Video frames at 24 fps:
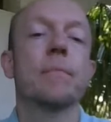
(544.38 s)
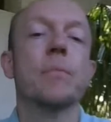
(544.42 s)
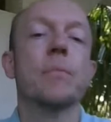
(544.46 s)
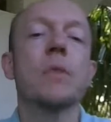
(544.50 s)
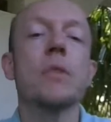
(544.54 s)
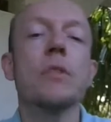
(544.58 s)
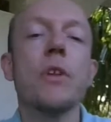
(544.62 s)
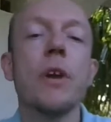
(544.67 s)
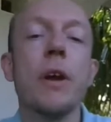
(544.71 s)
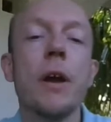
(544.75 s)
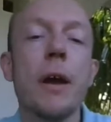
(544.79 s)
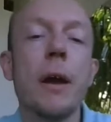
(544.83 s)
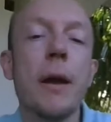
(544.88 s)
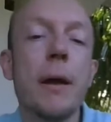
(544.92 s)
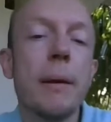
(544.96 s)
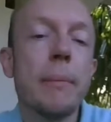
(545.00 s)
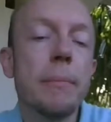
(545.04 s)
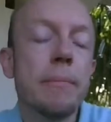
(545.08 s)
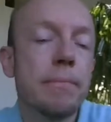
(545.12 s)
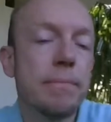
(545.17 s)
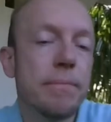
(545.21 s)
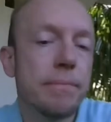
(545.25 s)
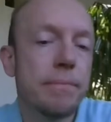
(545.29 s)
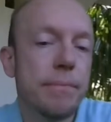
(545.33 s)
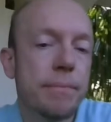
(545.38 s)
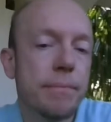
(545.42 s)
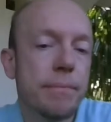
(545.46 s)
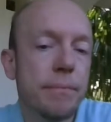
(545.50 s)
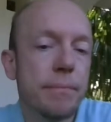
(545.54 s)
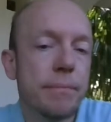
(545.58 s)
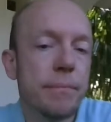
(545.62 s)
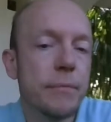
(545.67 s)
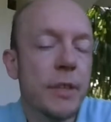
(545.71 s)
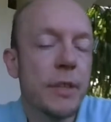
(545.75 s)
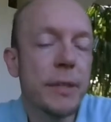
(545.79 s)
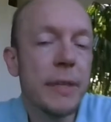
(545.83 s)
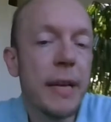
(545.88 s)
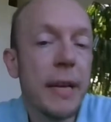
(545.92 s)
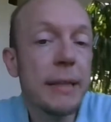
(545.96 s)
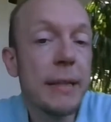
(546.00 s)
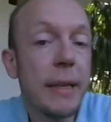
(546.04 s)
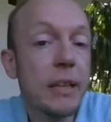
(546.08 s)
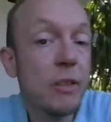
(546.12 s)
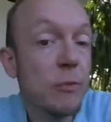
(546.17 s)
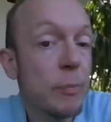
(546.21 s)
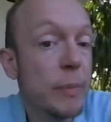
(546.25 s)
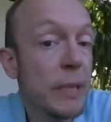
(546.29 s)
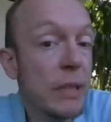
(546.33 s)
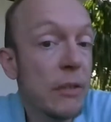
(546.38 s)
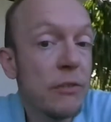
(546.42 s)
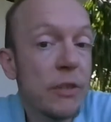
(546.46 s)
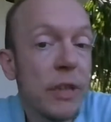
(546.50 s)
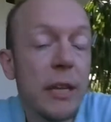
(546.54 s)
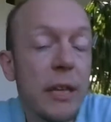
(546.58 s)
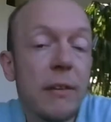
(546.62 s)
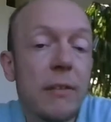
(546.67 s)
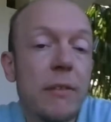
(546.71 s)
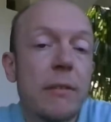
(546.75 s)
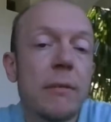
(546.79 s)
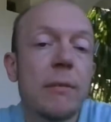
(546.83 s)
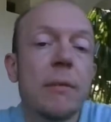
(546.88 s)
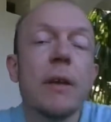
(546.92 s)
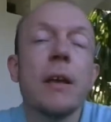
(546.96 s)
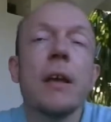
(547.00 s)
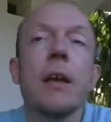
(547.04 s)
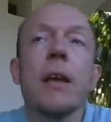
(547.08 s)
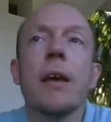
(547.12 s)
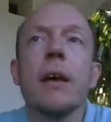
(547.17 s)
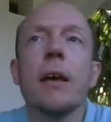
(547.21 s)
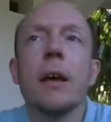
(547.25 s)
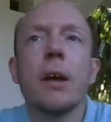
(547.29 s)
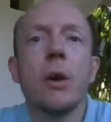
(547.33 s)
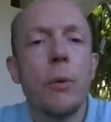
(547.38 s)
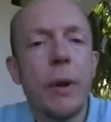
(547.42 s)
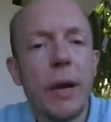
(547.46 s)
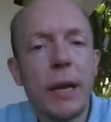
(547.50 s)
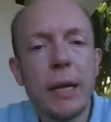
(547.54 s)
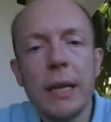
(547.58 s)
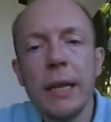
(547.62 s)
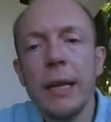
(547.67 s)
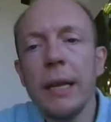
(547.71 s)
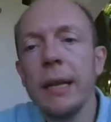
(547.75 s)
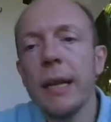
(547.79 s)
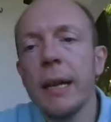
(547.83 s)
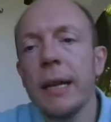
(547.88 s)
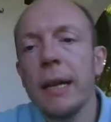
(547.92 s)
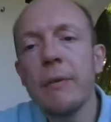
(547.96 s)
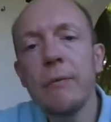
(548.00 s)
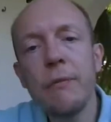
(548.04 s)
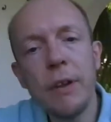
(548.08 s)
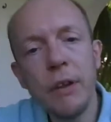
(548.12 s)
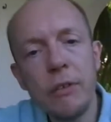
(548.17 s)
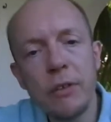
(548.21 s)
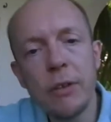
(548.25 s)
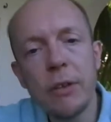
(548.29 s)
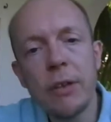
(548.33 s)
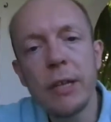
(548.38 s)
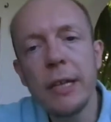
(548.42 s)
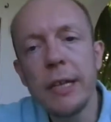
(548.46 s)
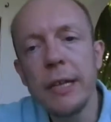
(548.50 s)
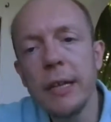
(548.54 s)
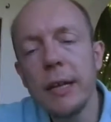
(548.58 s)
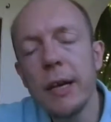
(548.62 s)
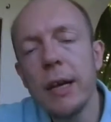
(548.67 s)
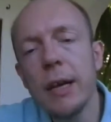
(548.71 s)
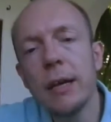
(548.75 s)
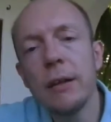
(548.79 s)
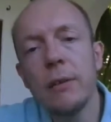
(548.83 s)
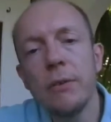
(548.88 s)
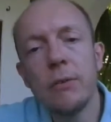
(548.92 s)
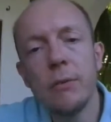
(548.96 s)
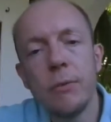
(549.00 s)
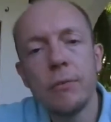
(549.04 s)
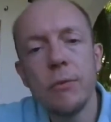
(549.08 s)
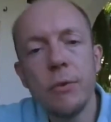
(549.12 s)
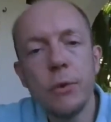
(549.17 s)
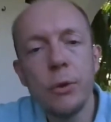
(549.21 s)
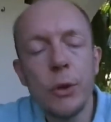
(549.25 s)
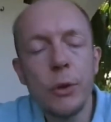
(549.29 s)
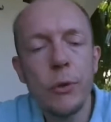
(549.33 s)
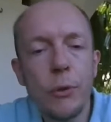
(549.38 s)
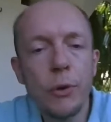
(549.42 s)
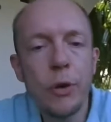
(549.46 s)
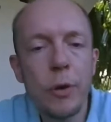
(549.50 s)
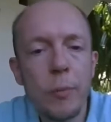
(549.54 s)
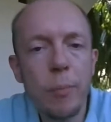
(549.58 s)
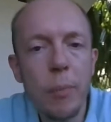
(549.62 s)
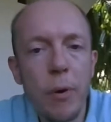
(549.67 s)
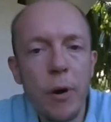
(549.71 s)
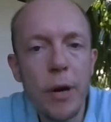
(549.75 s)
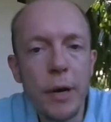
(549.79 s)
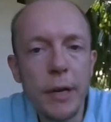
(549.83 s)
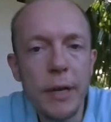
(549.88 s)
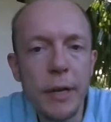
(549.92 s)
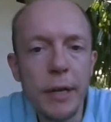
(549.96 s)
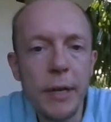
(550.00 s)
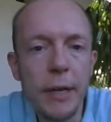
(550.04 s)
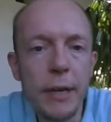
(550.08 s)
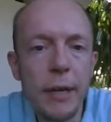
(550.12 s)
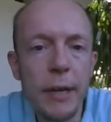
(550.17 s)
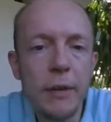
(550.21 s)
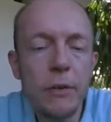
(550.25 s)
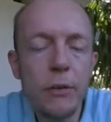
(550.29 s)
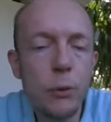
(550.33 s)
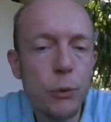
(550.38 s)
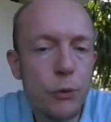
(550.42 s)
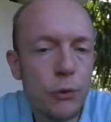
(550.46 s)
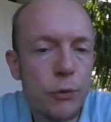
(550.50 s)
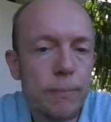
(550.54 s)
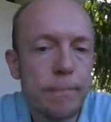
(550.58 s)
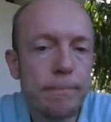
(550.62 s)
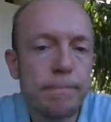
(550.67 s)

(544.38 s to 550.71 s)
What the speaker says: the data is being sent quickly and efficiently to your third-party tools.